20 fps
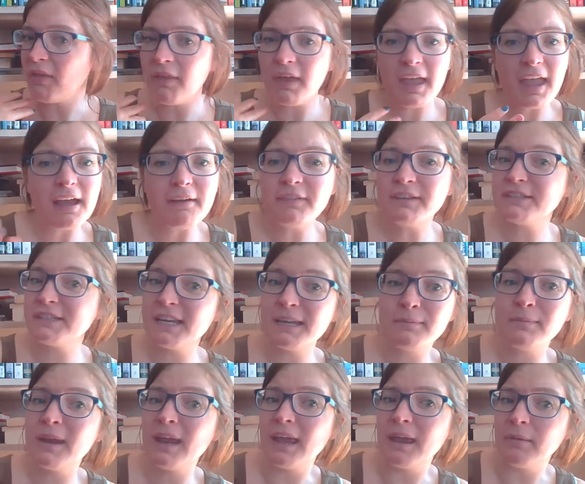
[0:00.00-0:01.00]
they have the
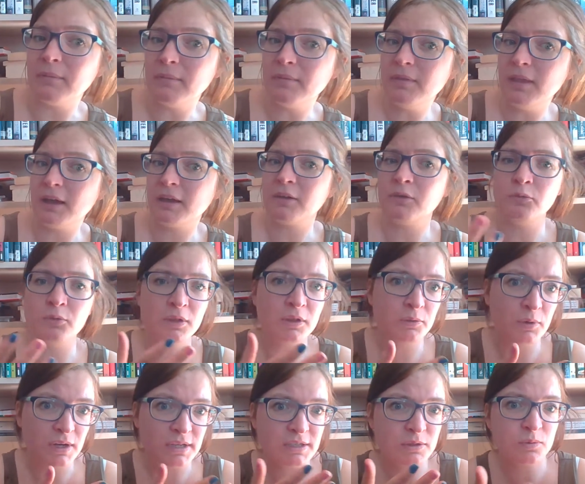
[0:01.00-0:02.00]
same name, like
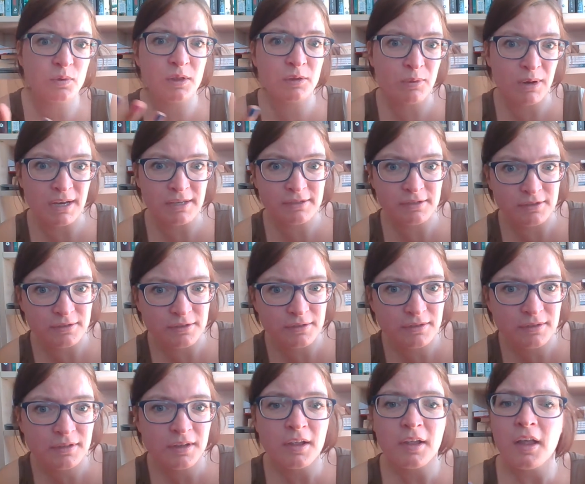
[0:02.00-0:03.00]
Will Wilson and Will Wilson.
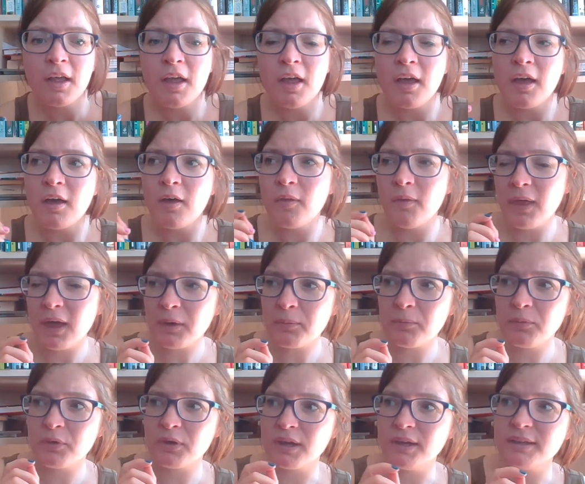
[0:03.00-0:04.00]
That
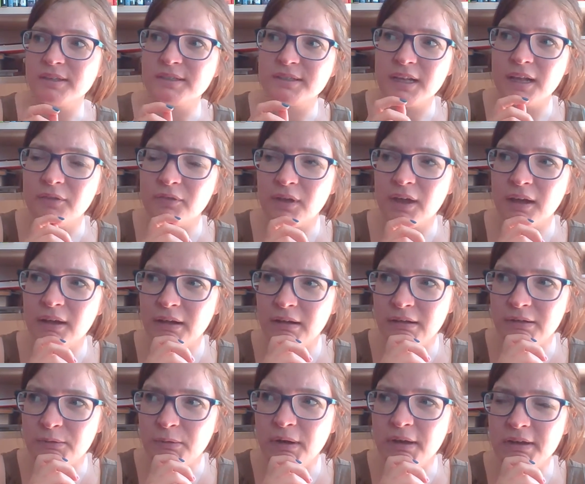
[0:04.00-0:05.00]
book in itself, I
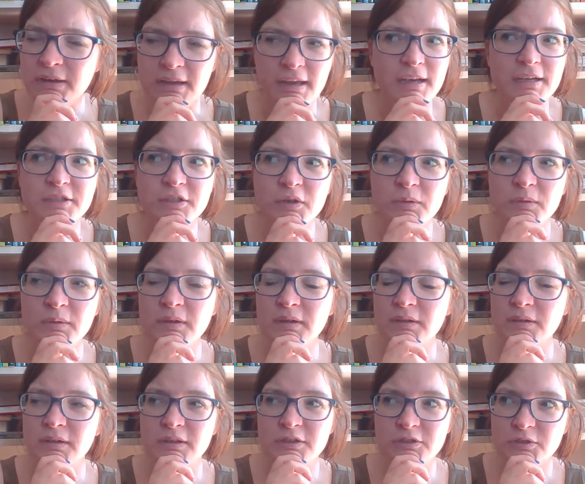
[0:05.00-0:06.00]
read it years ago,
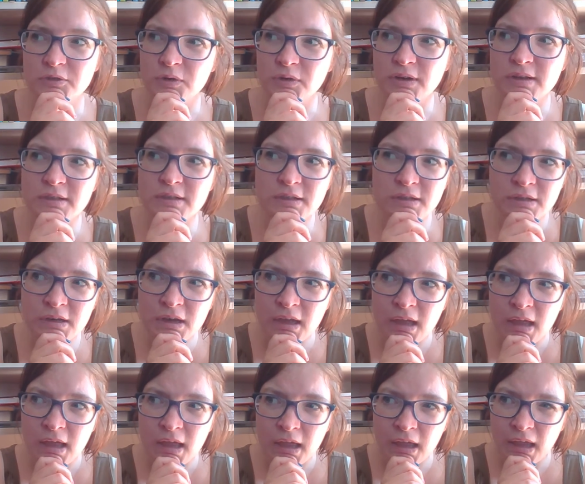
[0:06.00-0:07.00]
enjoyed it.
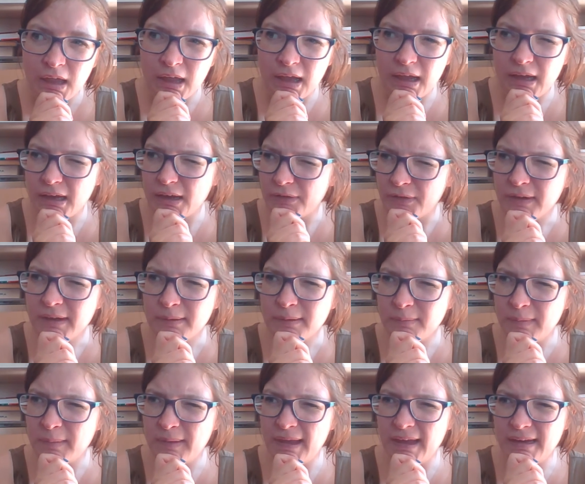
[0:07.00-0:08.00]
I think
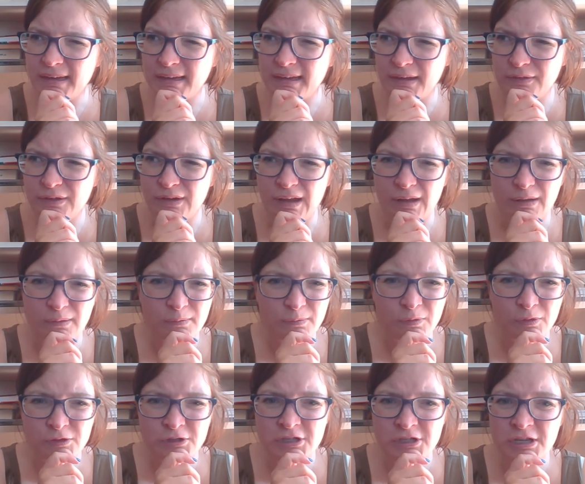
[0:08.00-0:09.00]
maybe I gave it
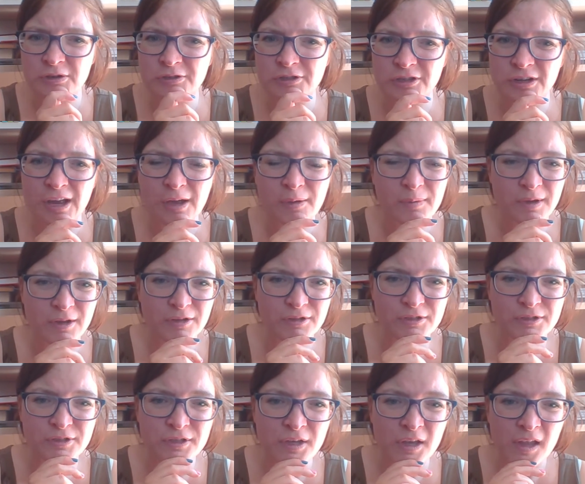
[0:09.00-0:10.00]
for charity now
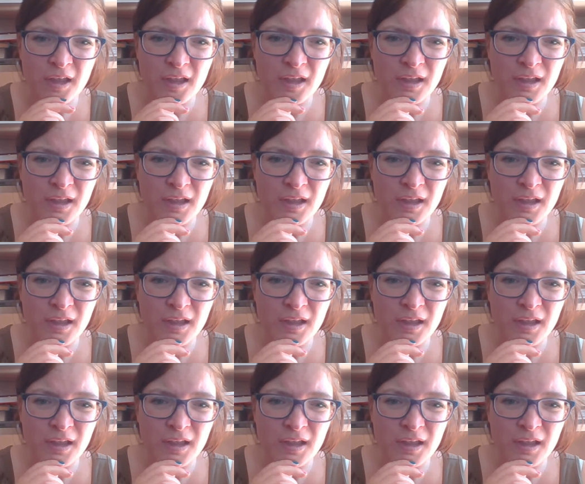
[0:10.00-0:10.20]
because